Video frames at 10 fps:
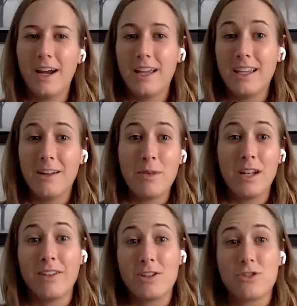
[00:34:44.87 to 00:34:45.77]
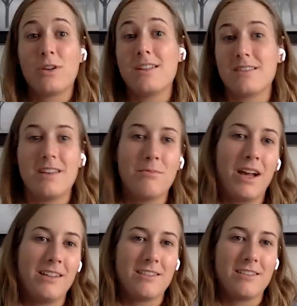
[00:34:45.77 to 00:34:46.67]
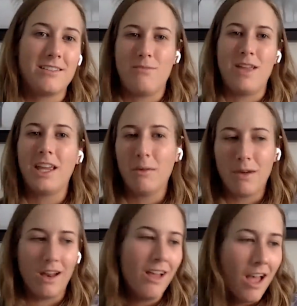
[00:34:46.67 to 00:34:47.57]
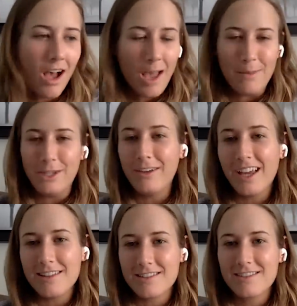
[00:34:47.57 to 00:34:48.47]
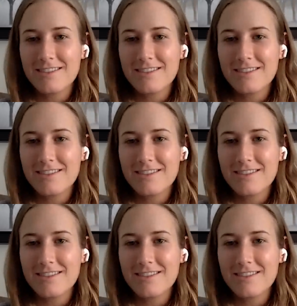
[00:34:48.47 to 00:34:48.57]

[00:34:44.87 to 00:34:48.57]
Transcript: where I get a bit of a choice in my decision making. But I mean, you can't